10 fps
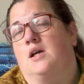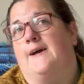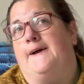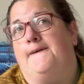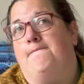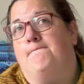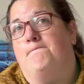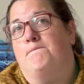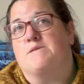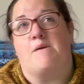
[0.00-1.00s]

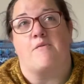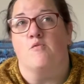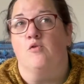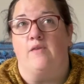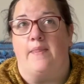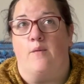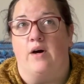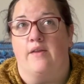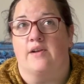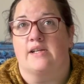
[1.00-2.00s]
There's people all around the
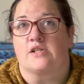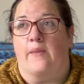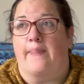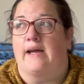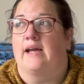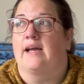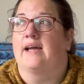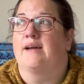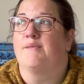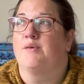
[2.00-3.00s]
world that knit on there,
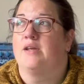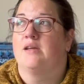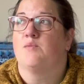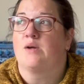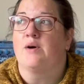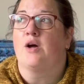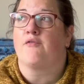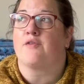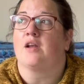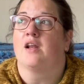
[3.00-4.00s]
and we quite
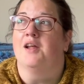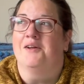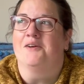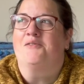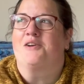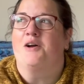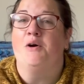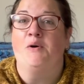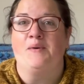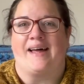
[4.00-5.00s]
often will go,
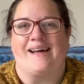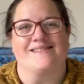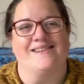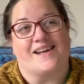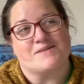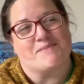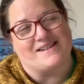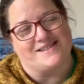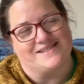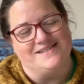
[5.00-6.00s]
oh, that's a nice
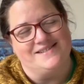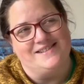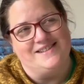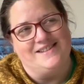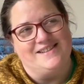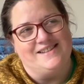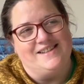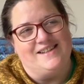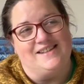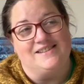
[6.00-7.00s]
pattern.
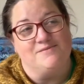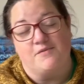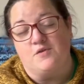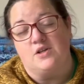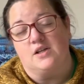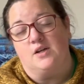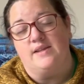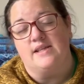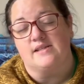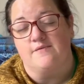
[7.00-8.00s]
And before you know
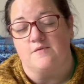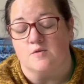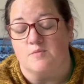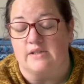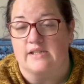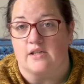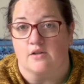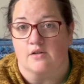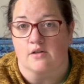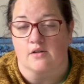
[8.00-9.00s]
it, there's an informal knit
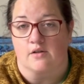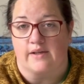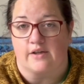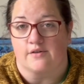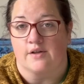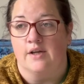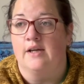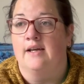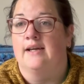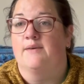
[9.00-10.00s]
along going on.
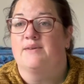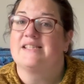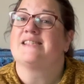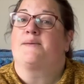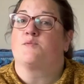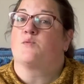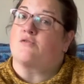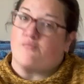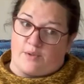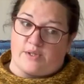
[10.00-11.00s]
Well, this has happened with
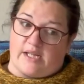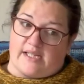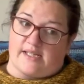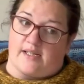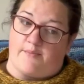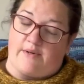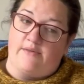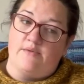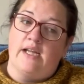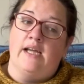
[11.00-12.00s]
crochet this time
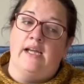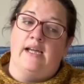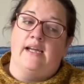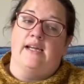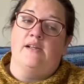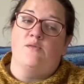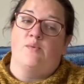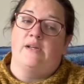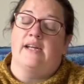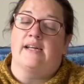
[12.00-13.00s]
round, and
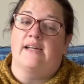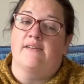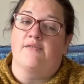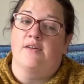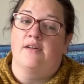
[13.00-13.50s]
we have